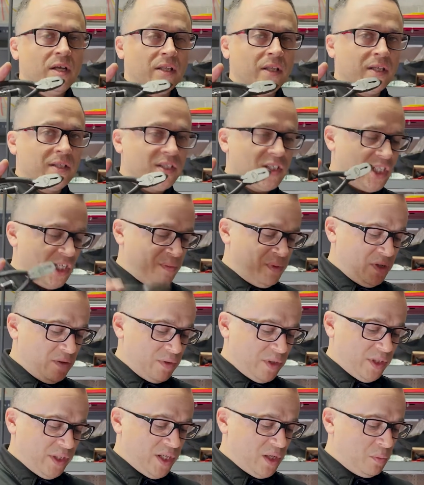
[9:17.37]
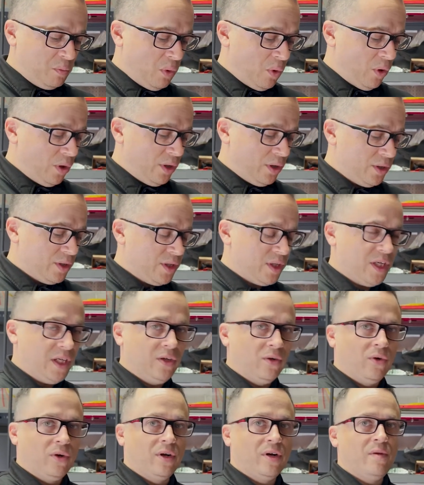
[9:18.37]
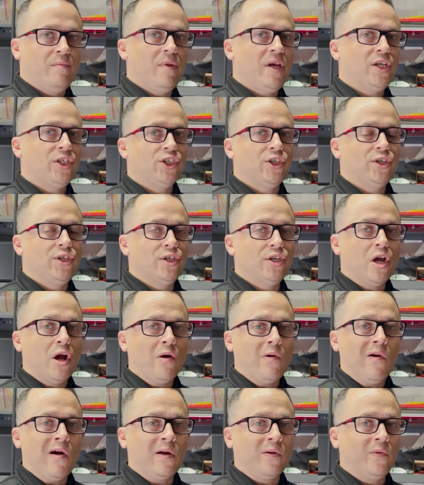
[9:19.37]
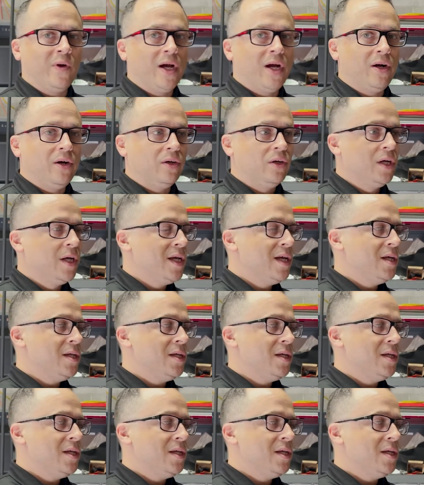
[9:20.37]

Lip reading: This is going to be really important in order to make sure you go on well.